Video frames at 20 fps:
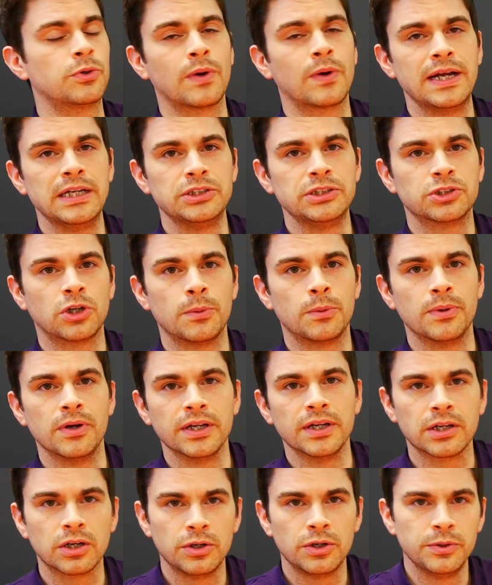great job at
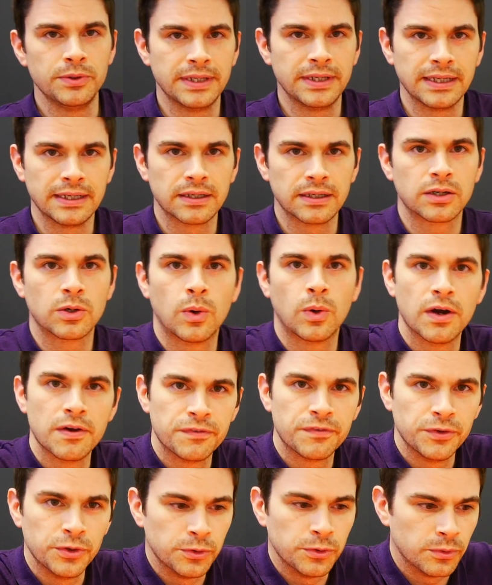including quite a
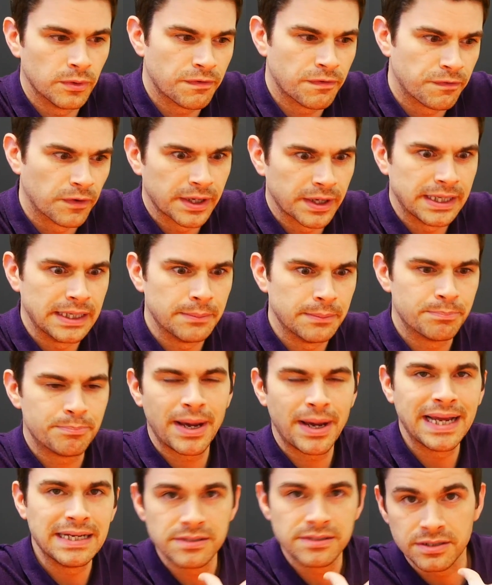few funky
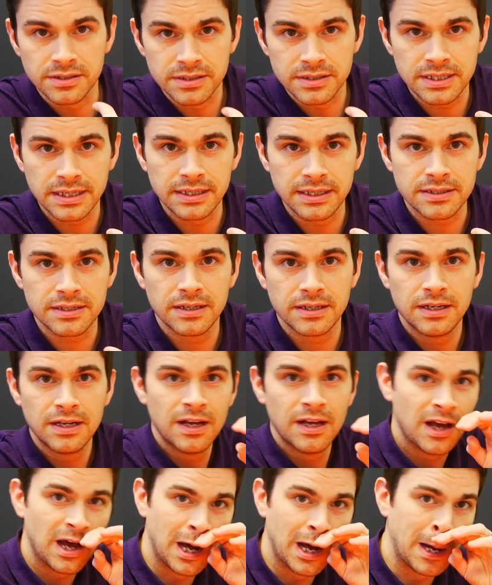patented
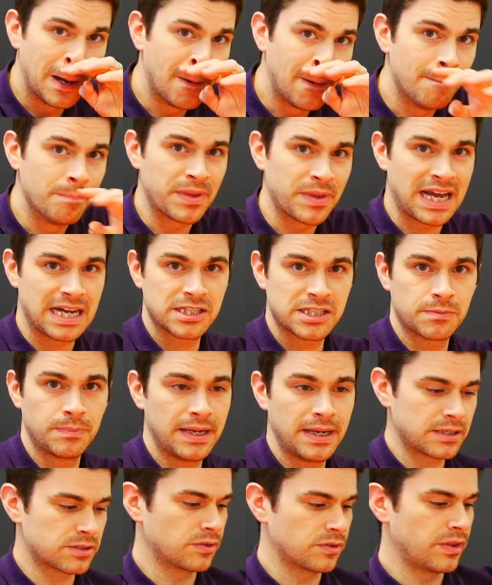um,
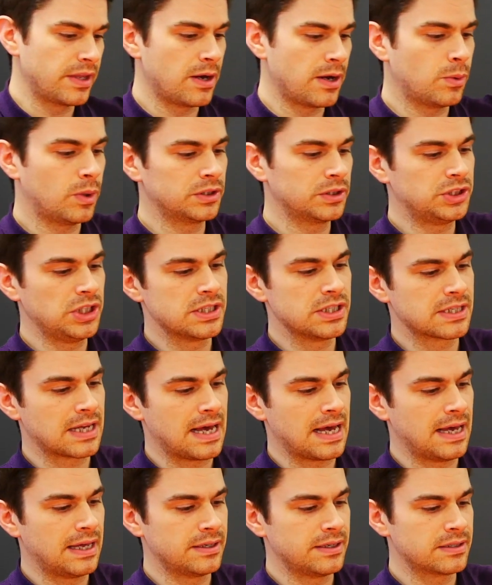aspects on their watches,
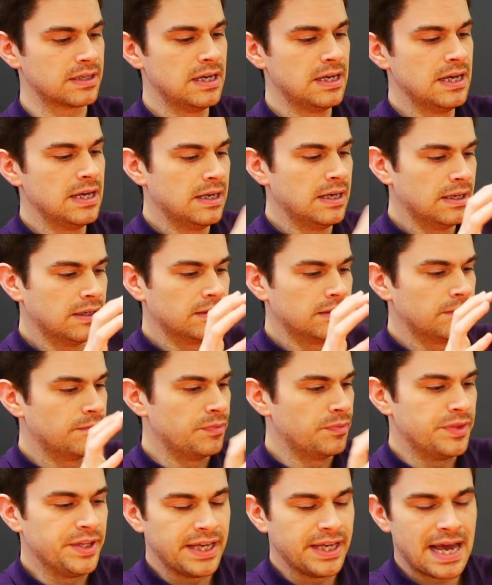and
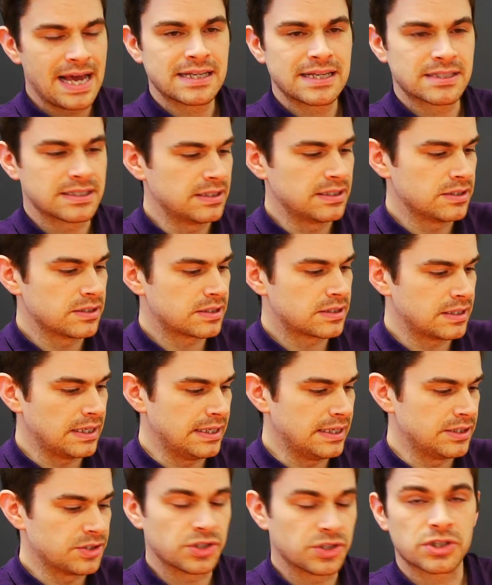the essence
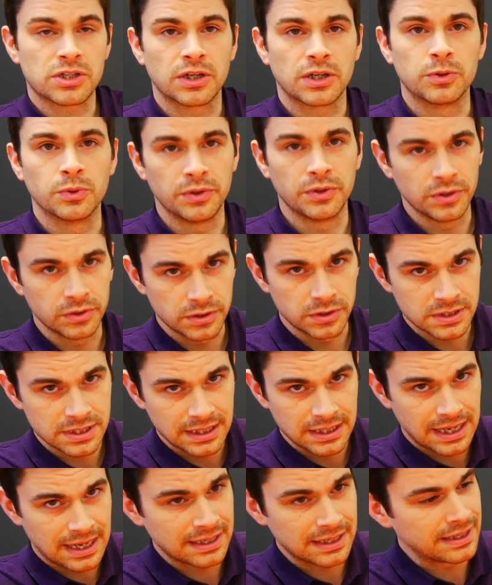is just like all the others
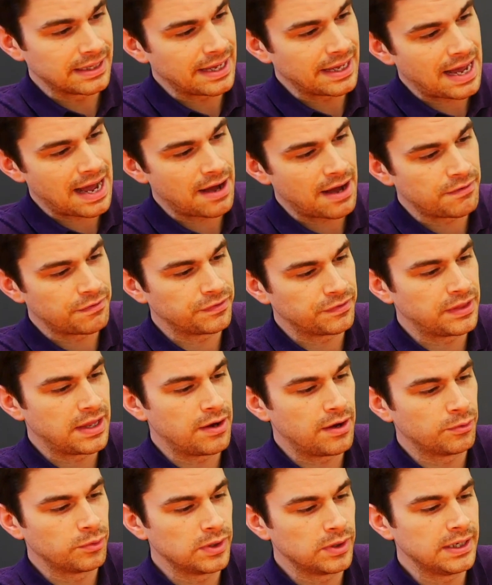in that they have
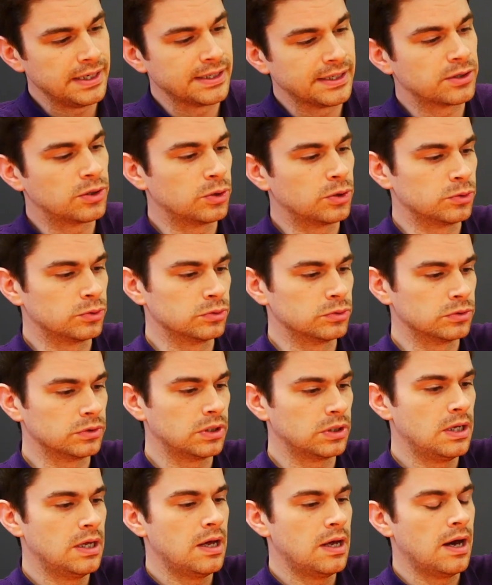their really cool
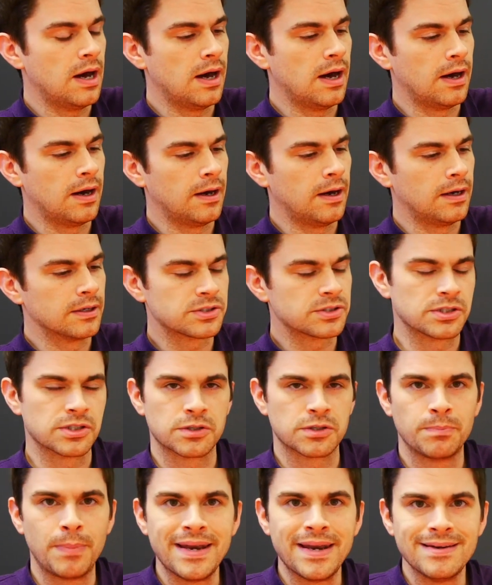uh,
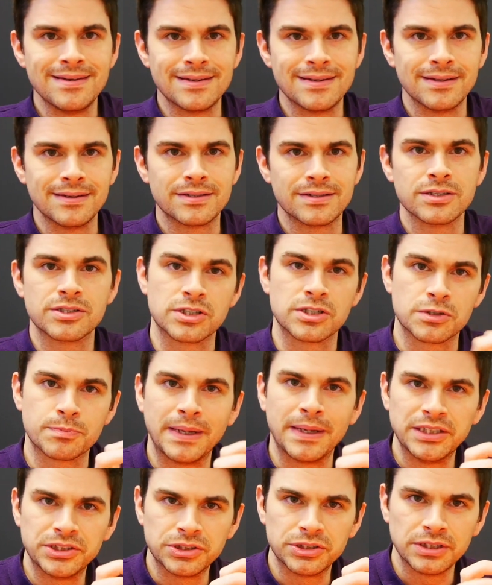suspended
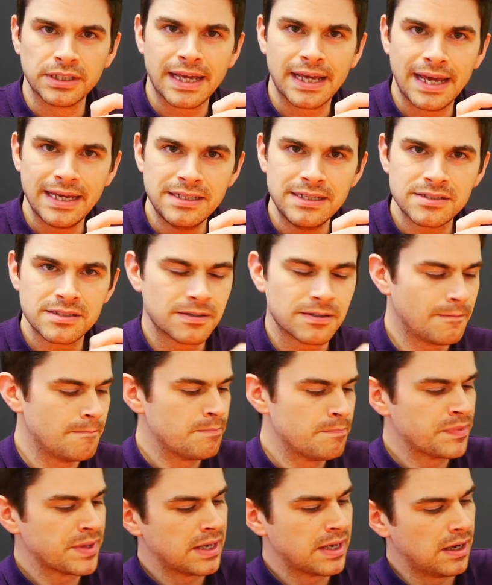suspension case,
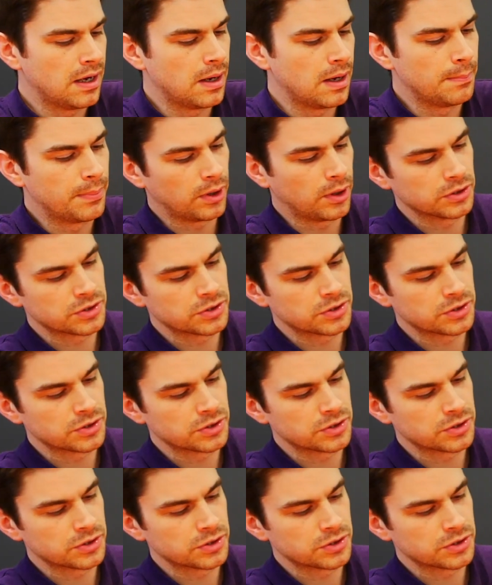uh, but